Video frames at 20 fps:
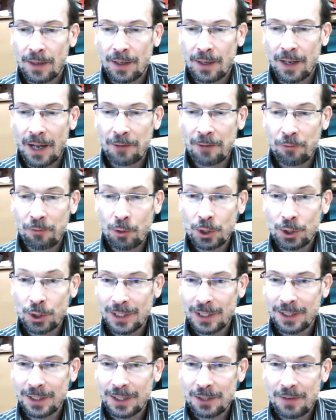
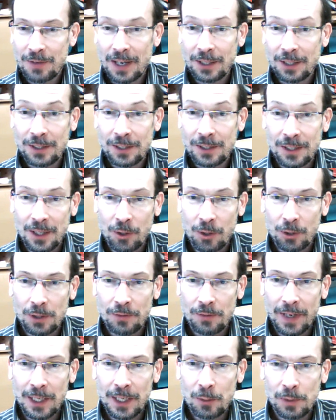Unfortunately, these vaccines are not
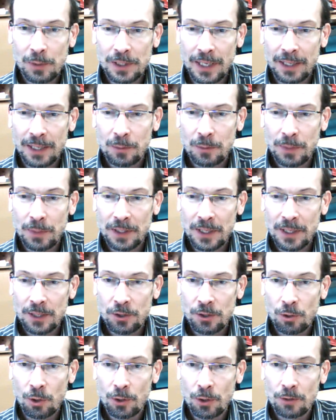available yet, but there's
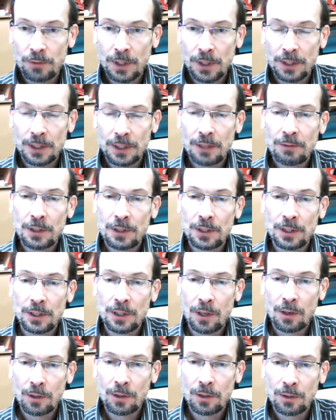a lot of activity
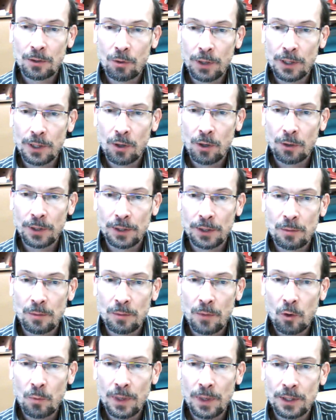going on at the
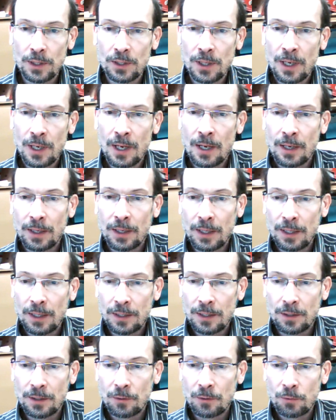moment
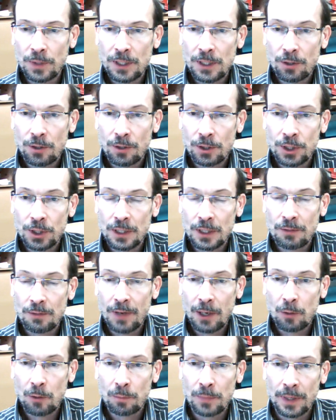in research and
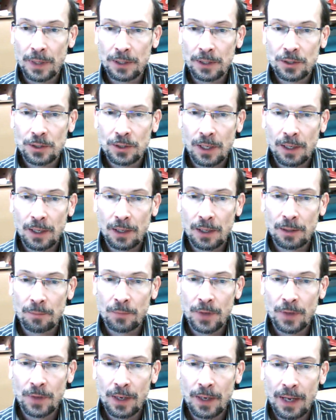development,
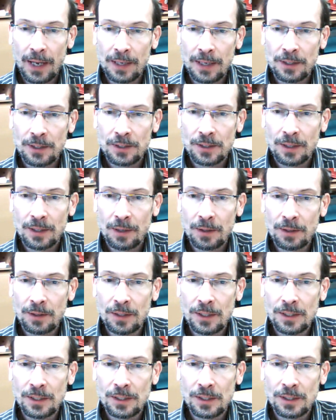and
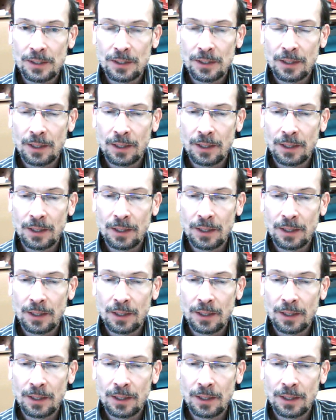these